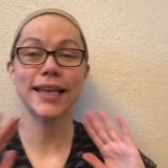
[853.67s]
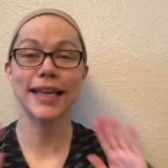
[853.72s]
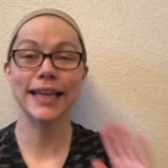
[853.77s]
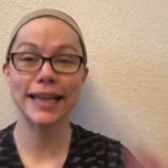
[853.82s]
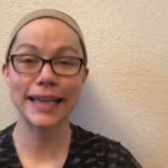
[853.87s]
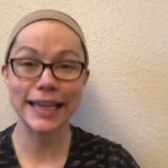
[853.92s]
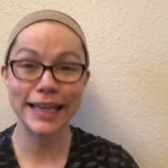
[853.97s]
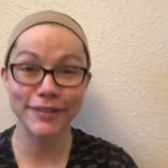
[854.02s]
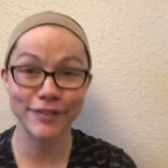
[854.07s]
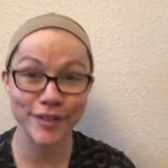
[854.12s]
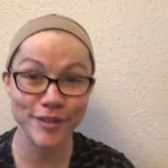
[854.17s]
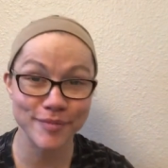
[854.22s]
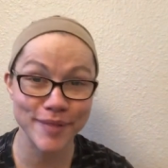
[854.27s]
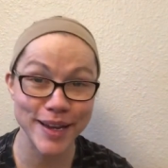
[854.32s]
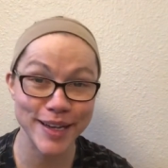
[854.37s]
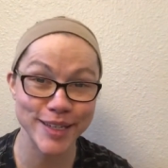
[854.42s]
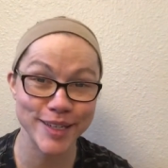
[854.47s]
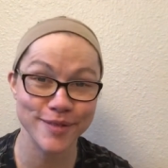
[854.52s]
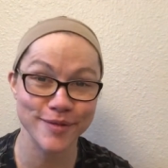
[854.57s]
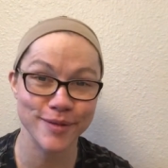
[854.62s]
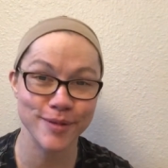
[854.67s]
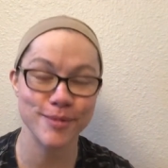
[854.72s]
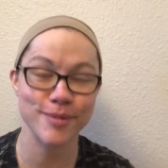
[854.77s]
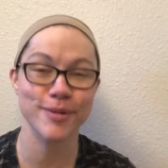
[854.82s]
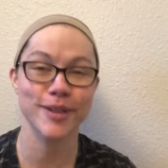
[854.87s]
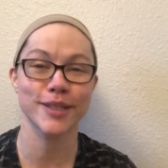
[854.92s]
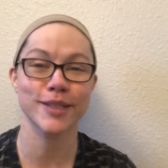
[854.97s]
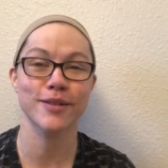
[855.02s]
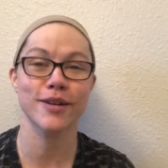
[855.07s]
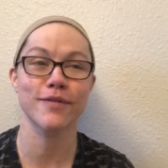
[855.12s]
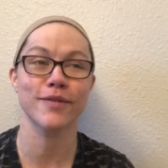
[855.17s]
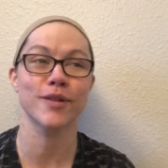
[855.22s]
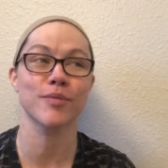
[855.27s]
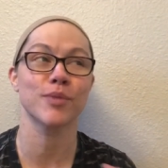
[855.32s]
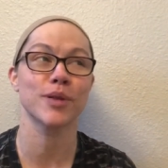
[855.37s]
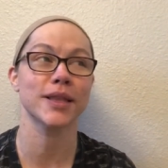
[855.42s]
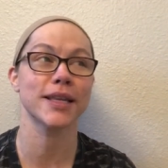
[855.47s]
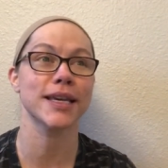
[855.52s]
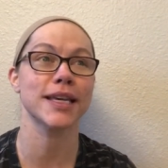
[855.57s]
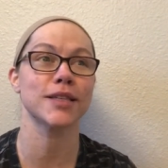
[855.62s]
any information for me whatsoever,
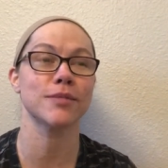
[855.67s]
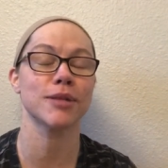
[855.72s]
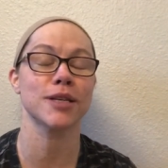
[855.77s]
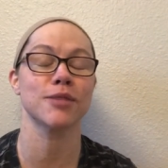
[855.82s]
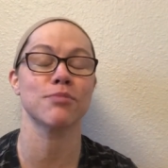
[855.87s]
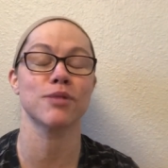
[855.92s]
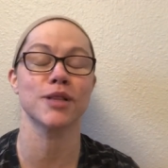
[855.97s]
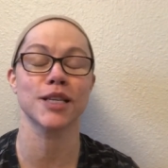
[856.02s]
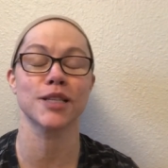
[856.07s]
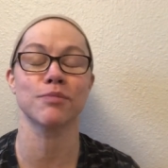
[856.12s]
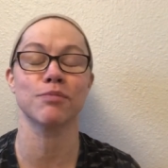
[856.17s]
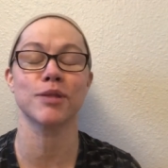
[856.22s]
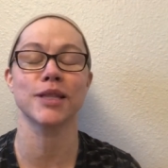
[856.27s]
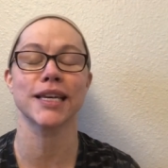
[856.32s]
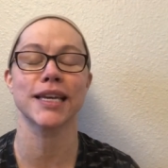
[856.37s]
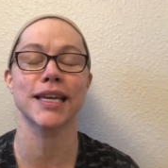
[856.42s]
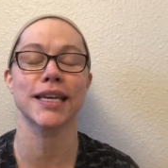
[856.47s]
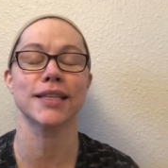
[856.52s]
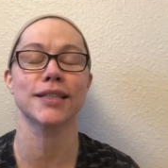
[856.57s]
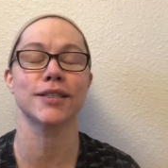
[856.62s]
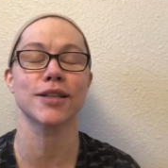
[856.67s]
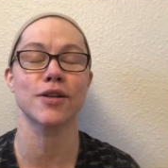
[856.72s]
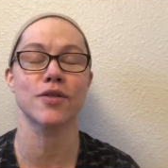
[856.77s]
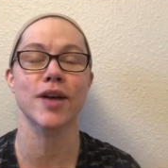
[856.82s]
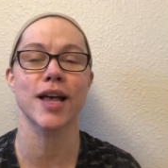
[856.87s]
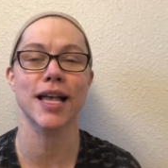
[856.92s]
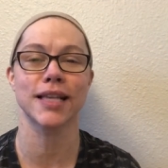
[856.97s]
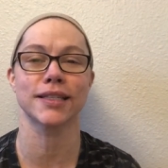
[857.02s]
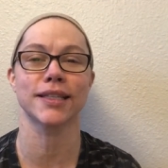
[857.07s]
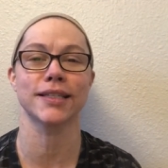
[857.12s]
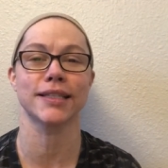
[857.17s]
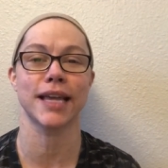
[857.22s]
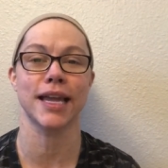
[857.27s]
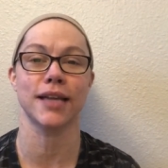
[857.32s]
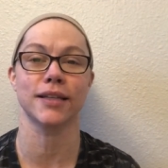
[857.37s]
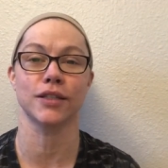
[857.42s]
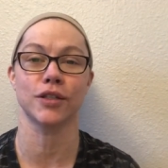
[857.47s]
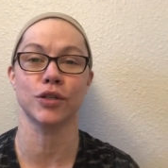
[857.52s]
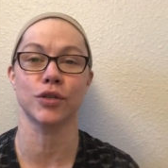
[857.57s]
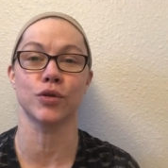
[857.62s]
please, please, please, please don't
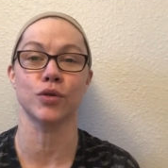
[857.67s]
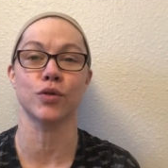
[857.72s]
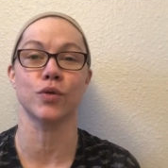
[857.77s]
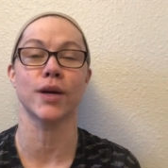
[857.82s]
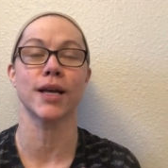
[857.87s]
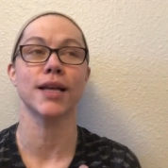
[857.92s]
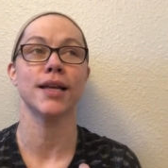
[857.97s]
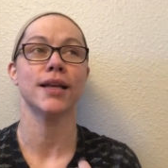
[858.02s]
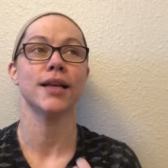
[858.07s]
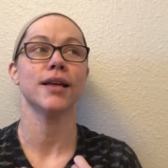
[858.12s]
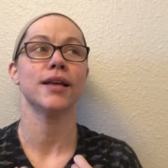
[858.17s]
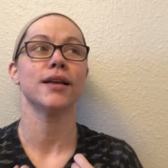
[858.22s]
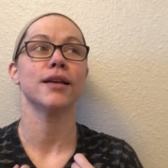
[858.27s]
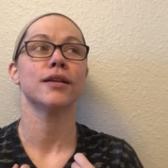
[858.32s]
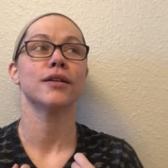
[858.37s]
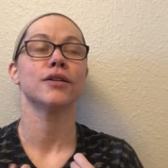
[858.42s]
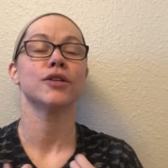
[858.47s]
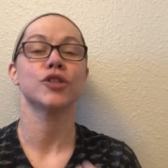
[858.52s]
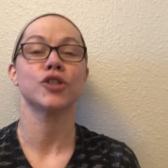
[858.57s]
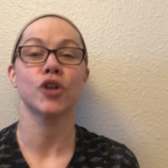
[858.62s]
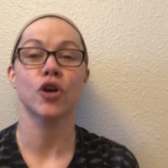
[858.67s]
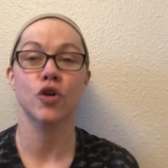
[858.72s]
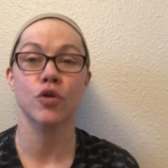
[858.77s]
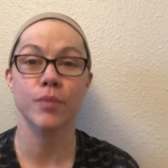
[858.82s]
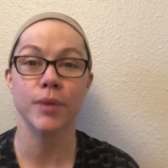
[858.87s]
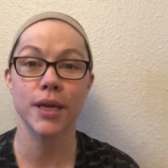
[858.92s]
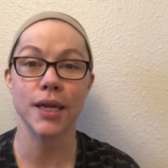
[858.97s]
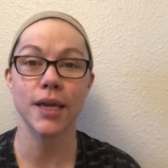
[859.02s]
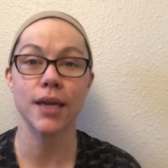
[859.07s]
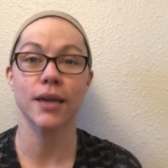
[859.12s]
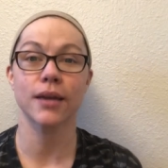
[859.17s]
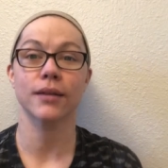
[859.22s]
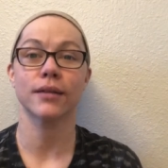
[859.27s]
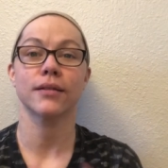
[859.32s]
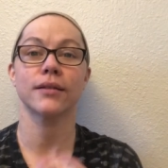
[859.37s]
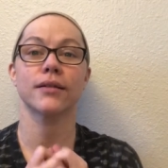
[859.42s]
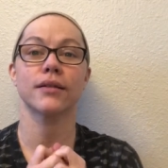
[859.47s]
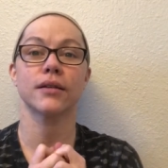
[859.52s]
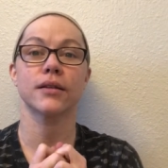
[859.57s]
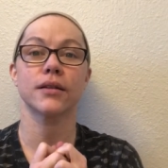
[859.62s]
hesitate to show me,
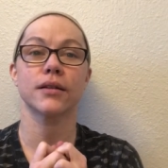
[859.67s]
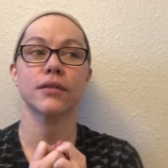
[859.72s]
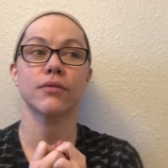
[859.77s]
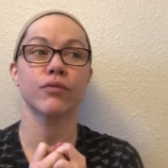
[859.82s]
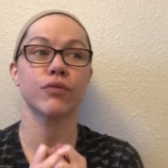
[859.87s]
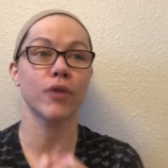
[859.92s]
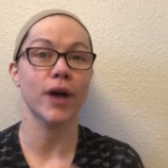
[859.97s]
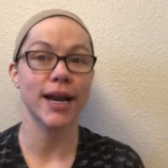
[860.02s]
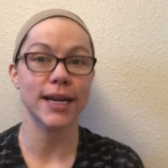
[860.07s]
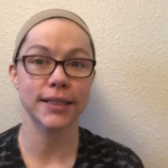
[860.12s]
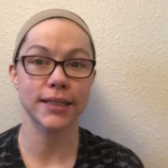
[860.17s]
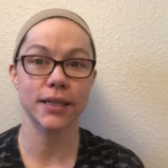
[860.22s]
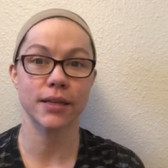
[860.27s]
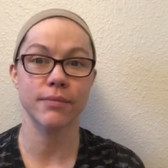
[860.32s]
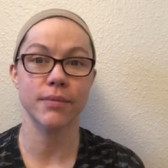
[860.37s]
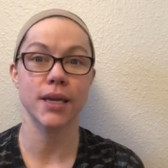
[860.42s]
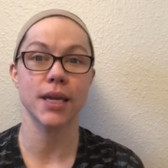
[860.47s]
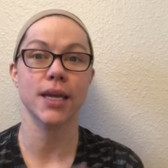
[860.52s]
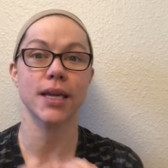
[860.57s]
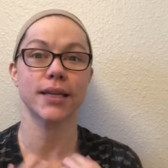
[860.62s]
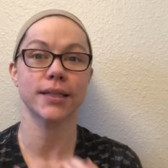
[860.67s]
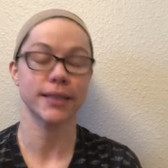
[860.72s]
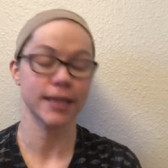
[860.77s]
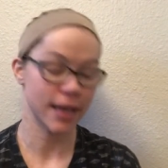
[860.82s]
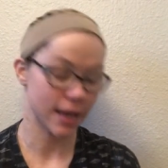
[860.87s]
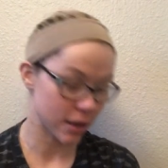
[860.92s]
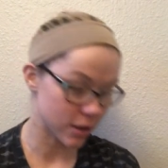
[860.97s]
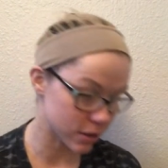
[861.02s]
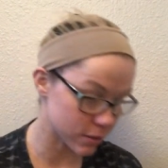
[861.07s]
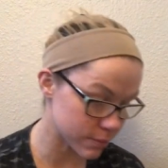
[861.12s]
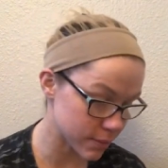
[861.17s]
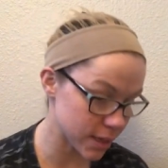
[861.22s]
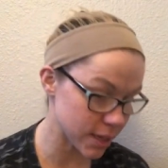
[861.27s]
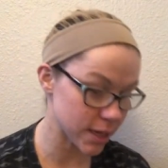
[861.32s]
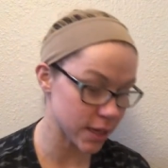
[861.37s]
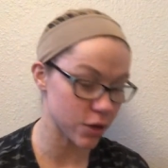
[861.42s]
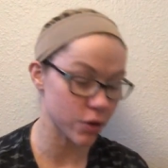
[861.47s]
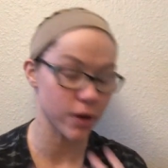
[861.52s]
write to me, tell me.